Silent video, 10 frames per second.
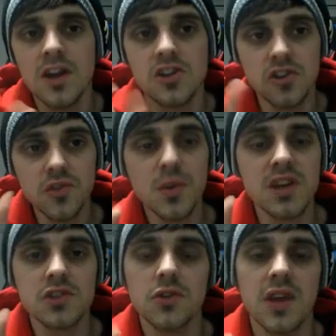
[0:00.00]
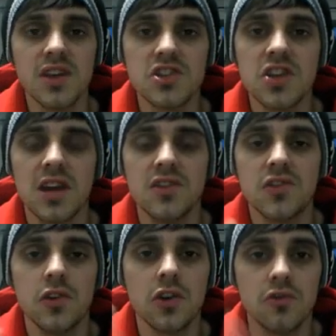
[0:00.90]
just make sure that is changed
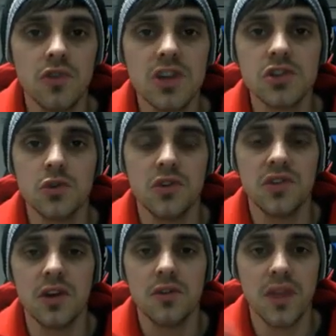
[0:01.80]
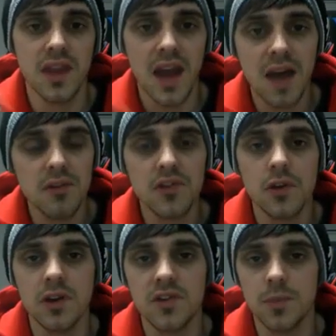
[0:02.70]
so you can reassure yourself that you have a
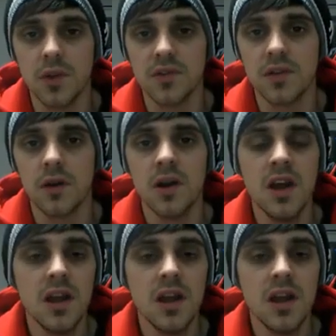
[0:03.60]
solid sponsor,